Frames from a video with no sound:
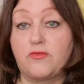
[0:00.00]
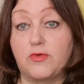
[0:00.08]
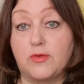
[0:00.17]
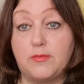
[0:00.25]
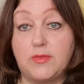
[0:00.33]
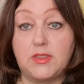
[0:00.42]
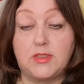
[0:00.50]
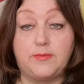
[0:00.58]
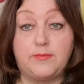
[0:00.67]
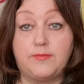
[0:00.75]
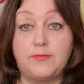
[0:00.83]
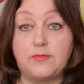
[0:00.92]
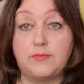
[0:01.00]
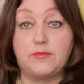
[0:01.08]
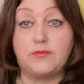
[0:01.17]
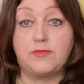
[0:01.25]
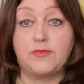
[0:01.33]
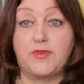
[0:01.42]
from
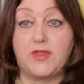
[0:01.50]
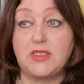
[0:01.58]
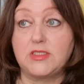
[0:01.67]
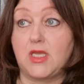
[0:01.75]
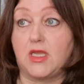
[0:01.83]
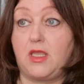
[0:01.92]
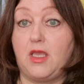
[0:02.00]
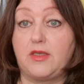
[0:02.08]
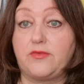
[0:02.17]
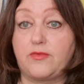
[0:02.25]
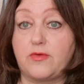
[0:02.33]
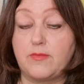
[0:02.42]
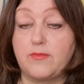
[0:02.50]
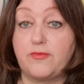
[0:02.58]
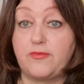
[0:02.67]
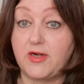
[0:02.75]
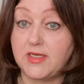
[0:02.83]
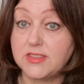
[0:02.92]
things I get from
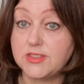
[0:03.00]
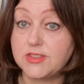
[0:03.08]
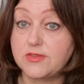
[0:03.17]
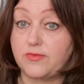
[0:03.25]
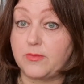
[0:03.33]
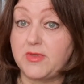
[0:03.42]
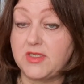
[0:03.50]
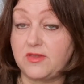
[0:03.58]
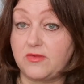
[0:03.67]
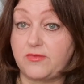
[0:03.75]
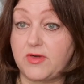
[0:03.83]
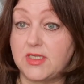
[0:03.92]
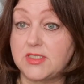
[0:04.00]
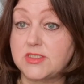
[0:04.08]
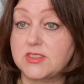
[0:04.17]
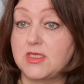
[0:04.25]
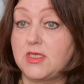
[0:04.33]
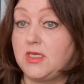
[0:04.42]
friends, from knitting
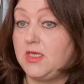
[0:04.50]
friends.